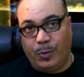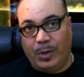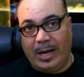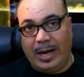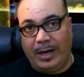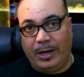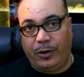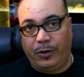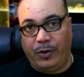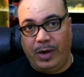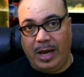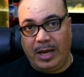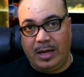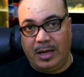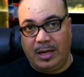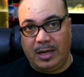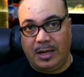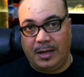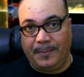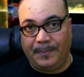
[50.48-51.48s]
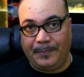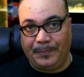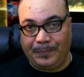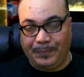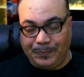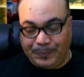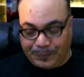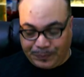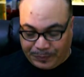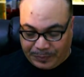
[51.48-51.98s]
when I created it.
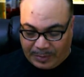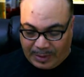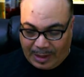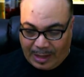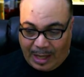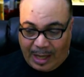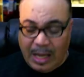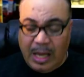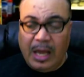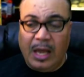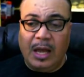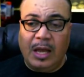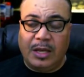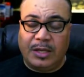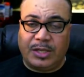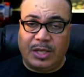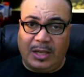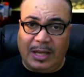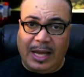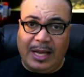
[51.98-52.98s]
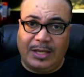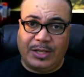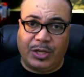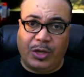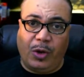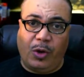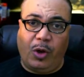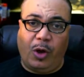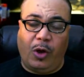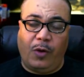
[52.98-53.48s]
So let's
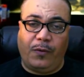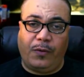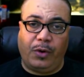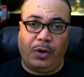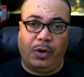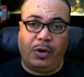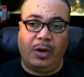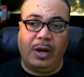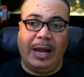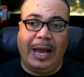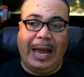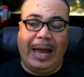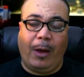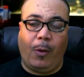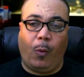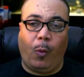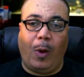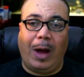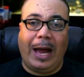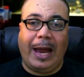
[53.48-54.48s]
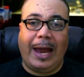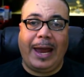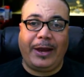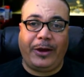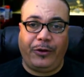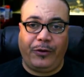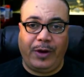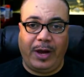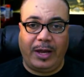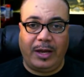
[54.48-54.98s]
go over why I
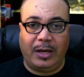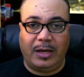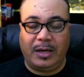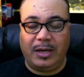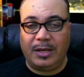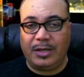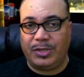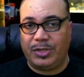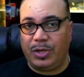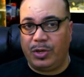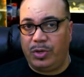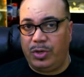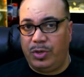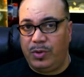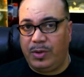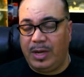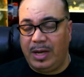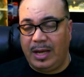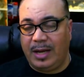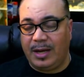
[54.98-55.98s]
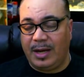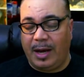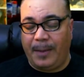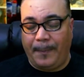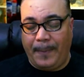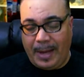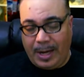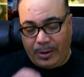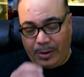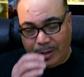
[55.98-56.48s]
created it so you get a
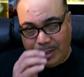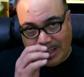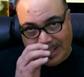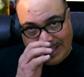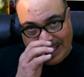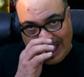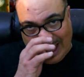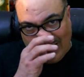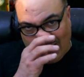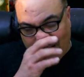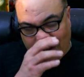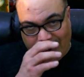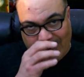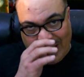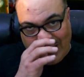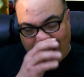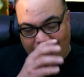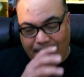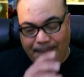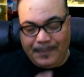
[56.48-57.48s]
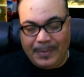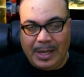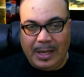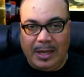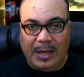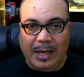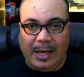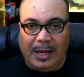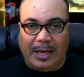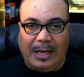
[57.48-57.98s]
better understanding of
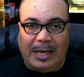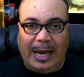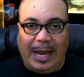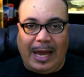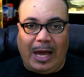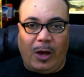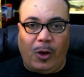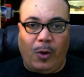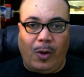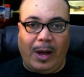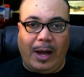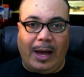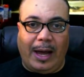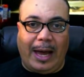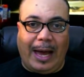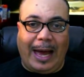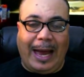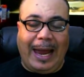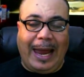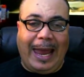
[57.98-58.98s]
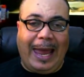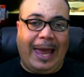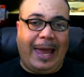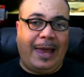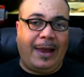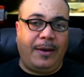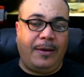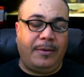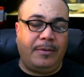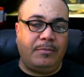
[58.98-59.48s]
that. Now, I
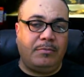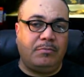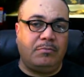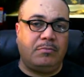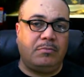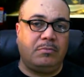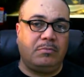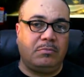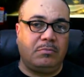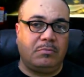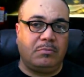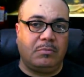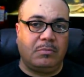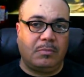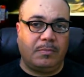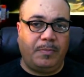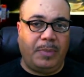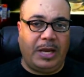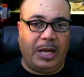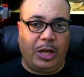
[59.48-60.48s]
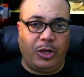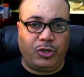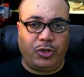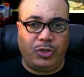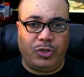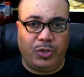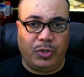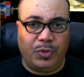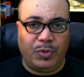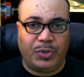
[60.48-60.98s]
had been
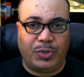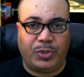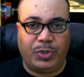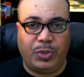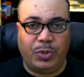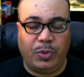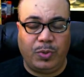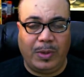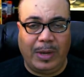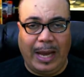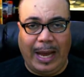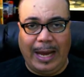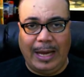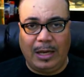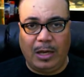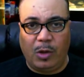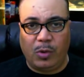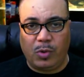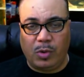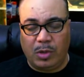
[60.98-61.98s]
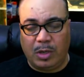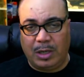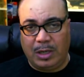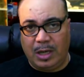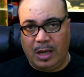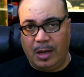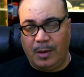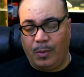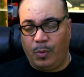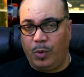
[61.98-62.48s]
introduced to a local
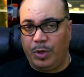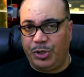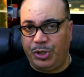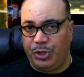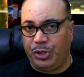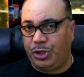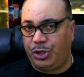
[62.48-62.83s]
club. What you